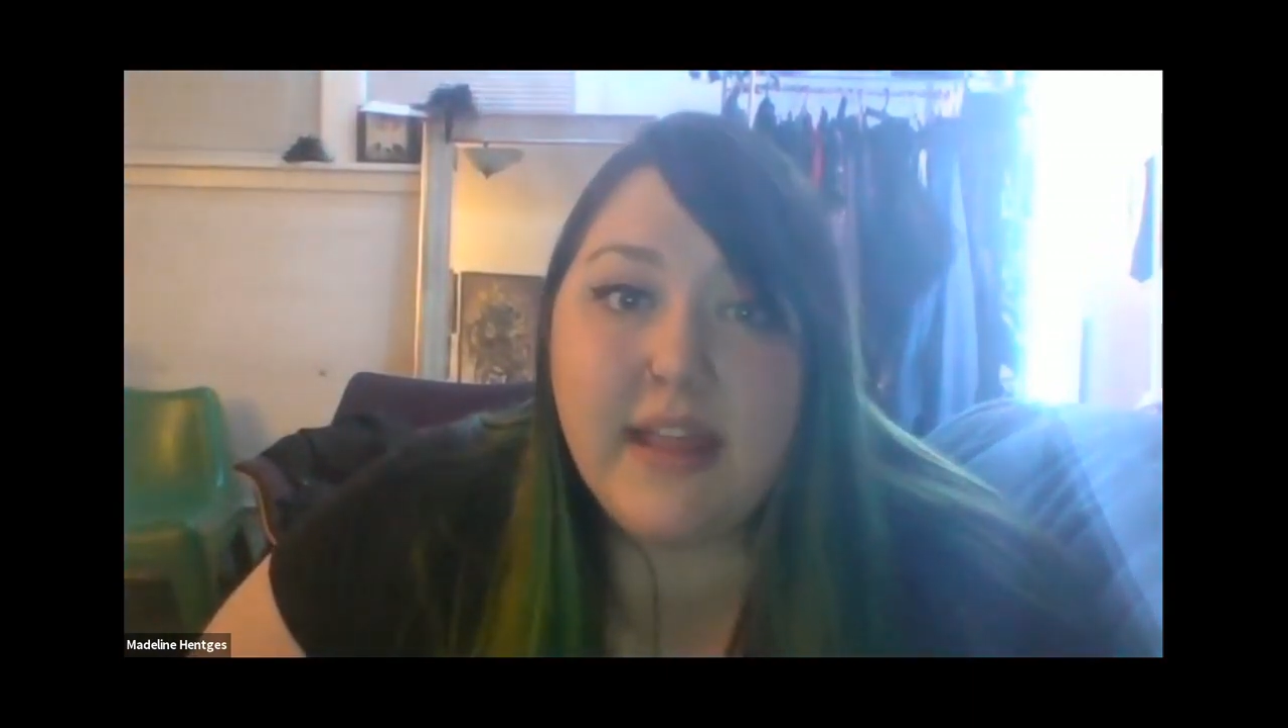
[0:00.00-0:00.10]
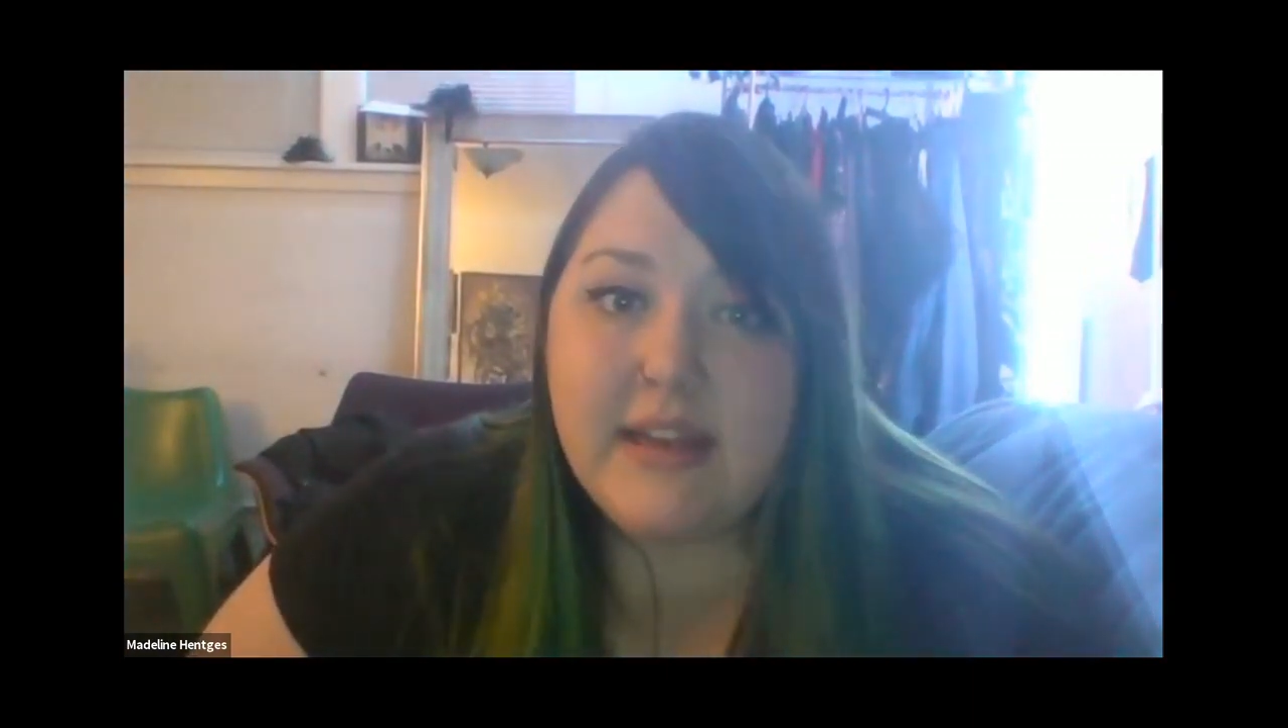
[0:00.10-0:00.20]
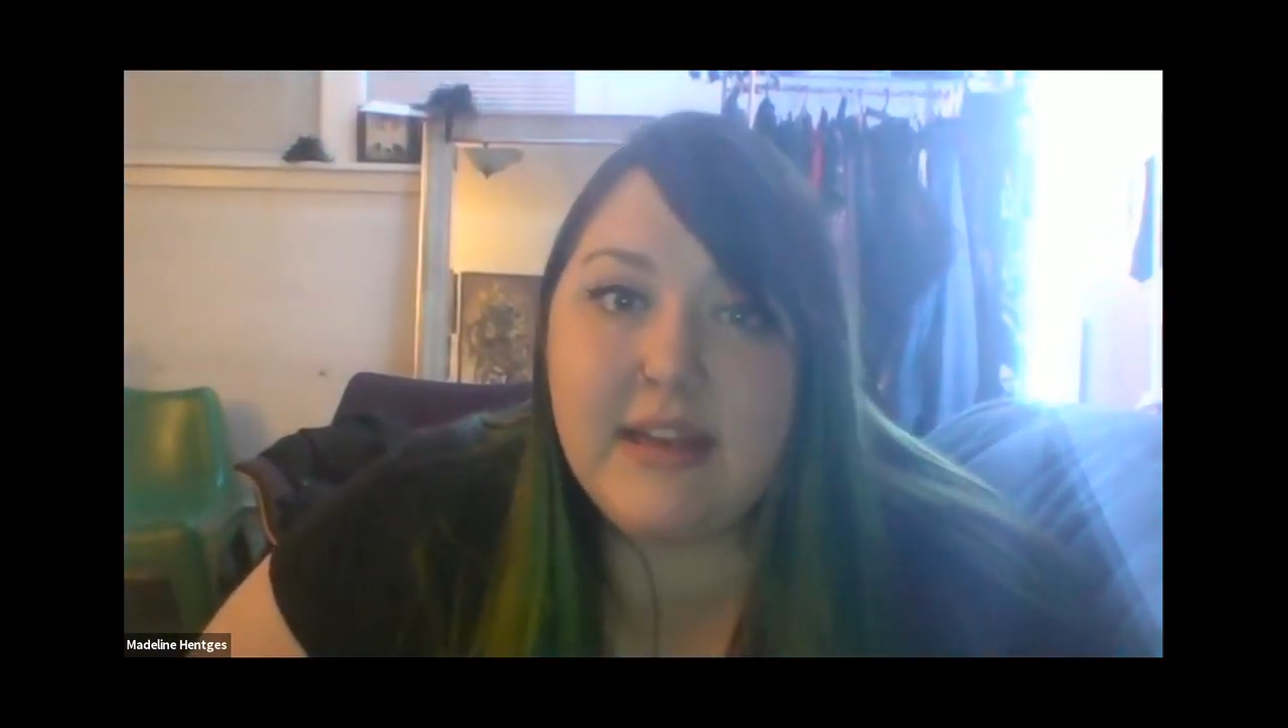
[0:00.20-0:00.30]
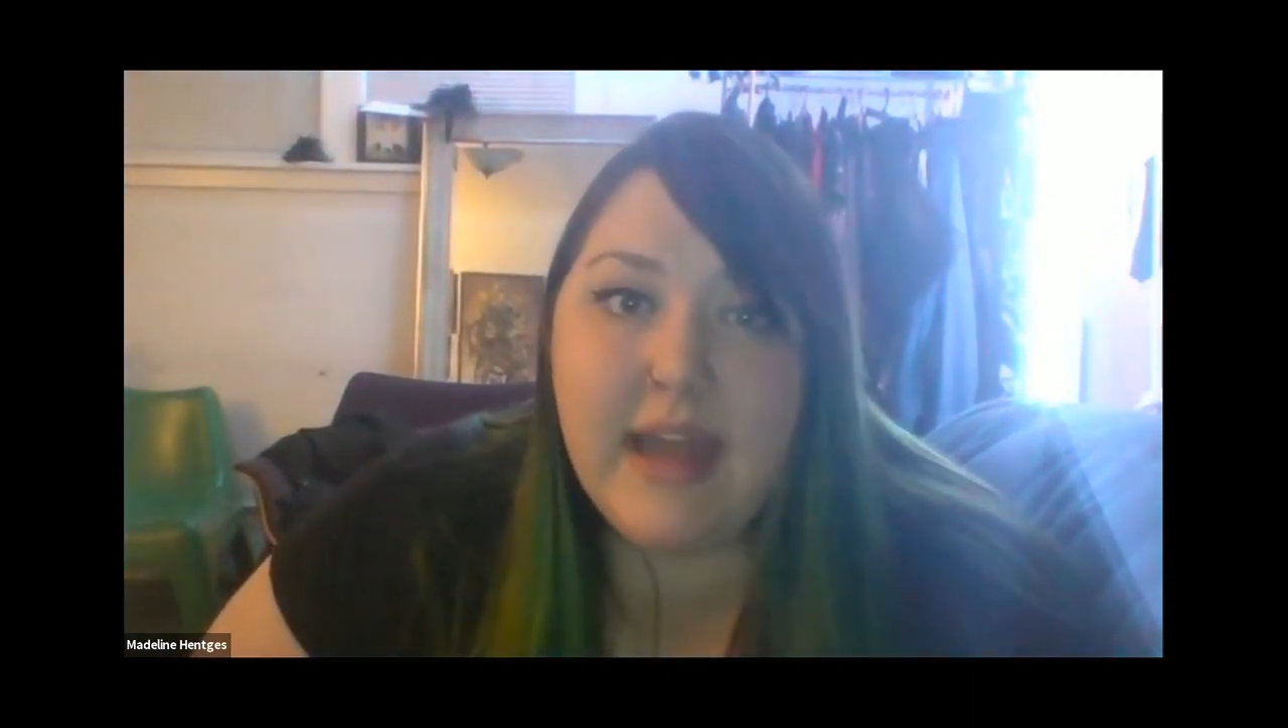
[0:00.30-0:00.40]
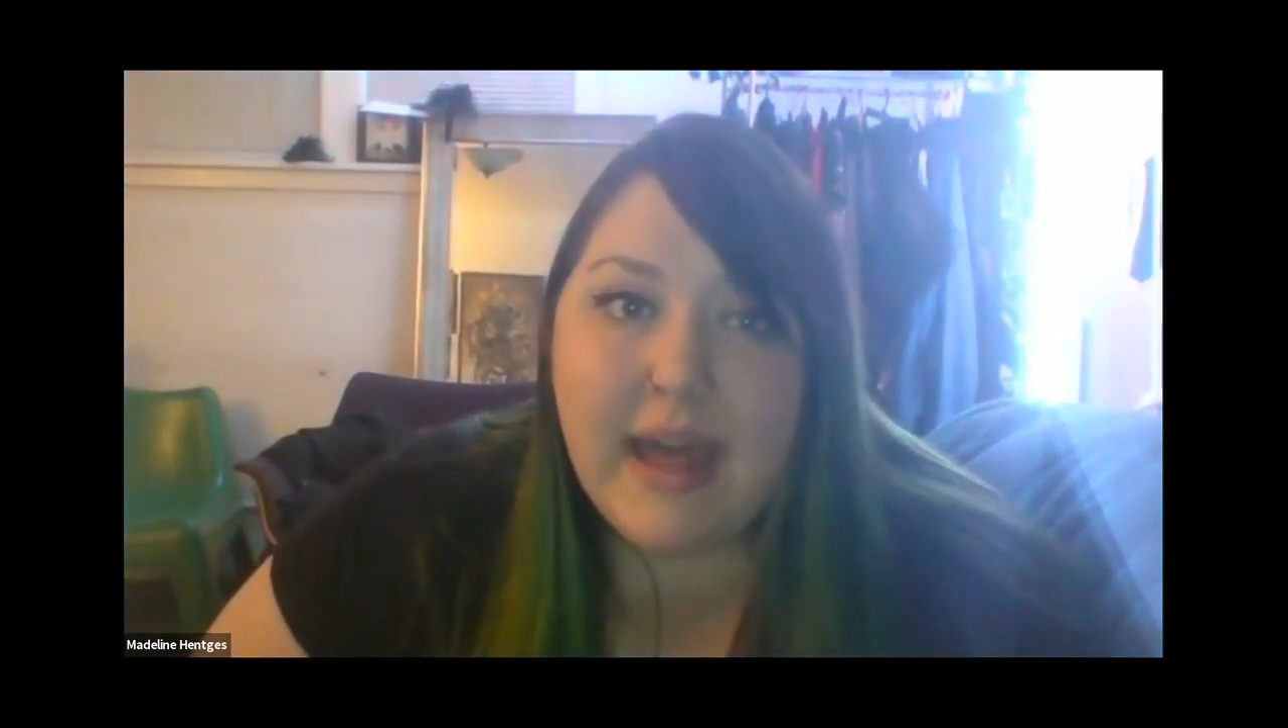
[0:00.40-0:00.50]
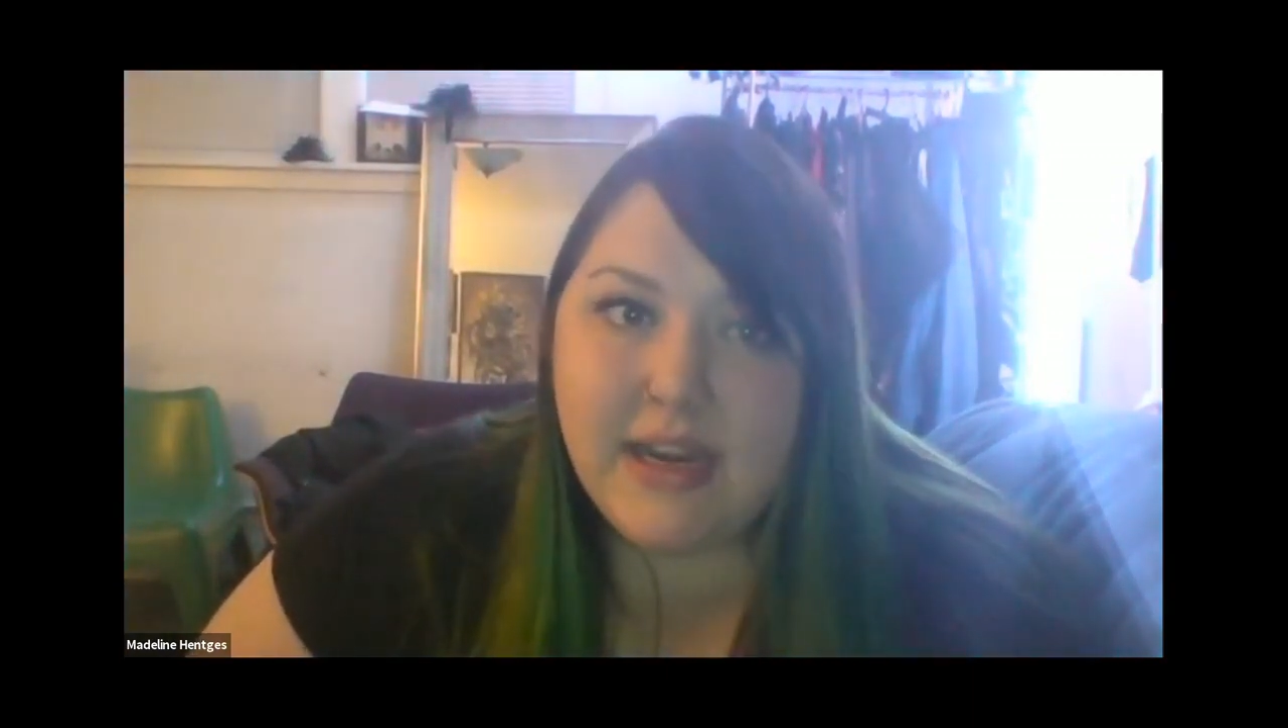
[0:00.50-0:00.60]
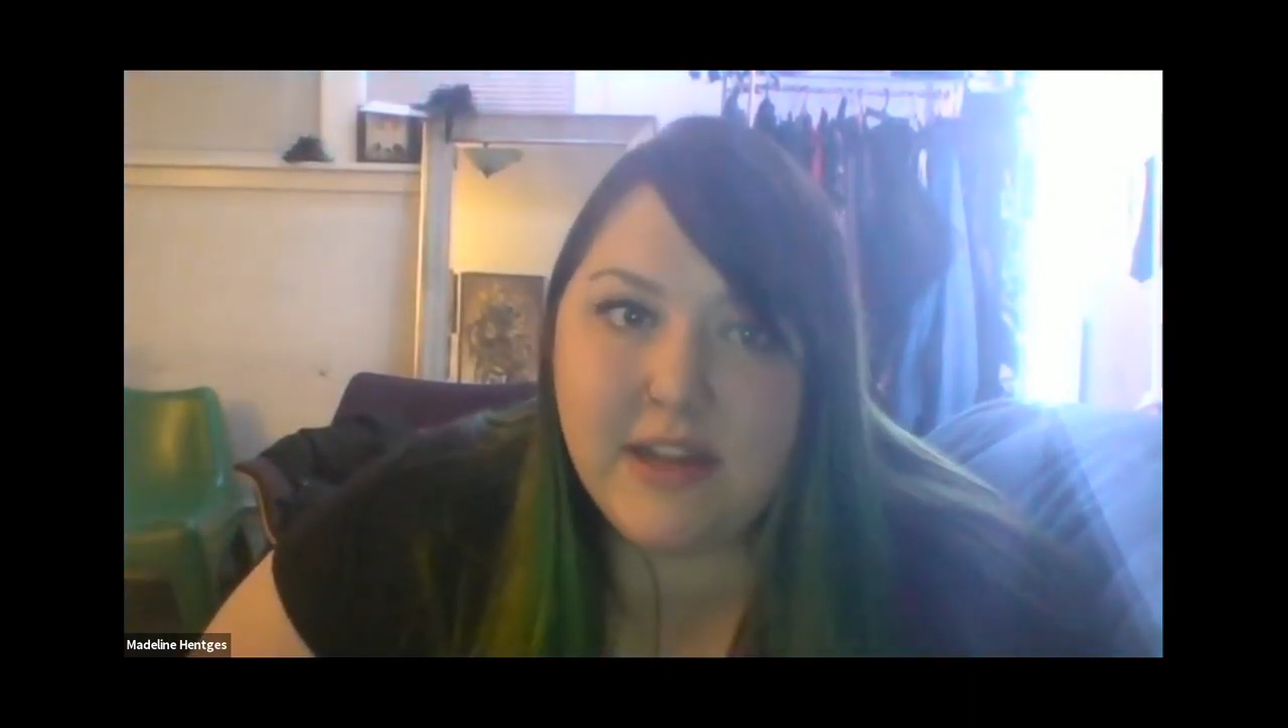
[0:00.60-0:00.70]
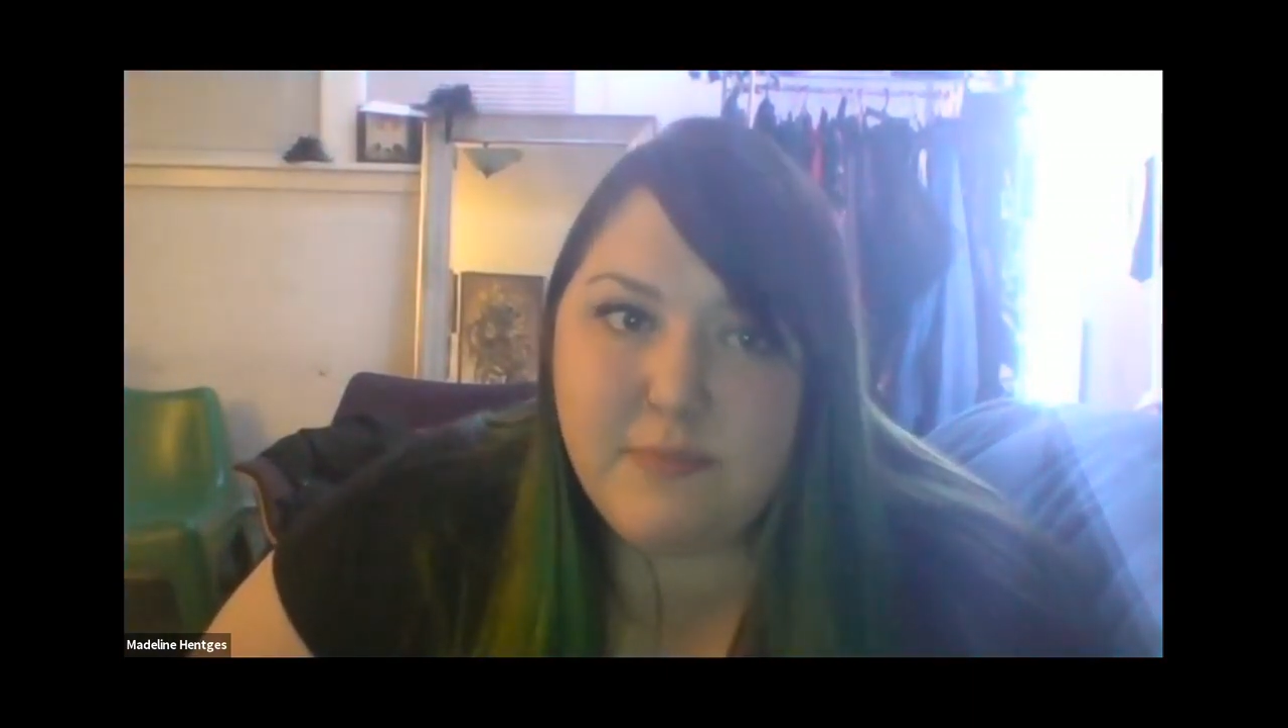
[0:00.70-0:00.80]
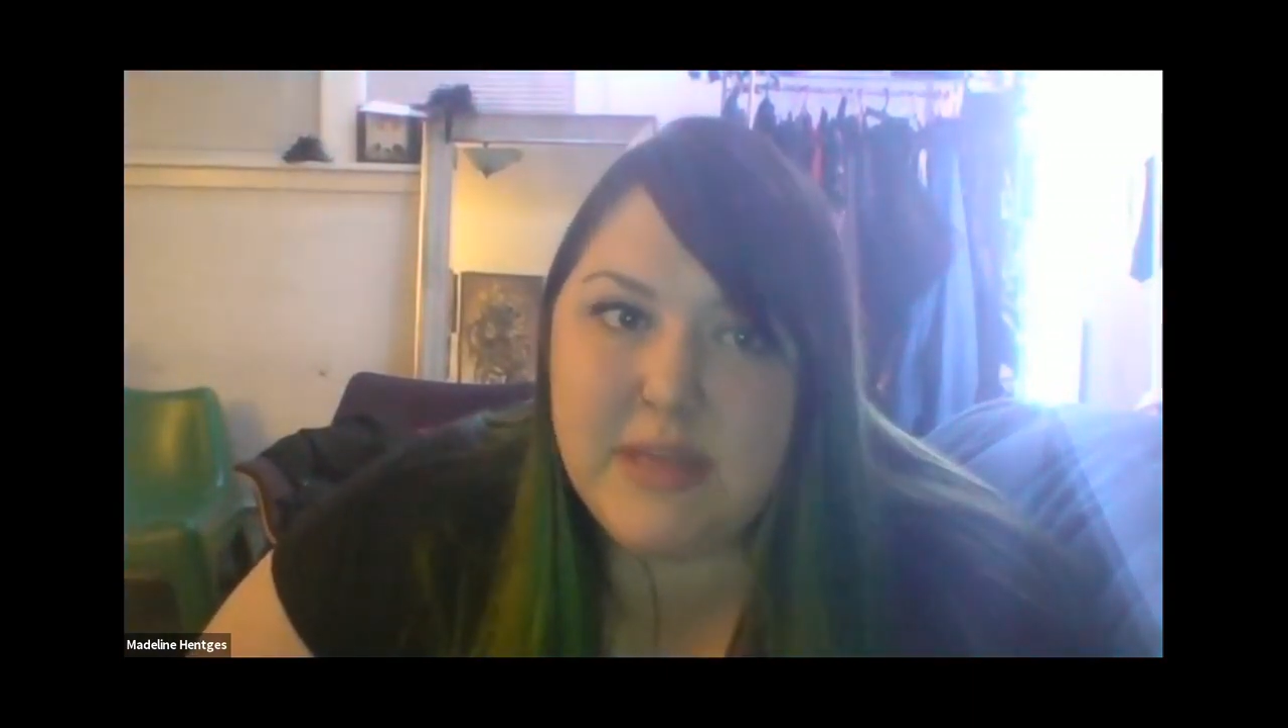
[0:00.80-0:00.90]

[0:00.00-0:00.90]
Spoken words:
like not enough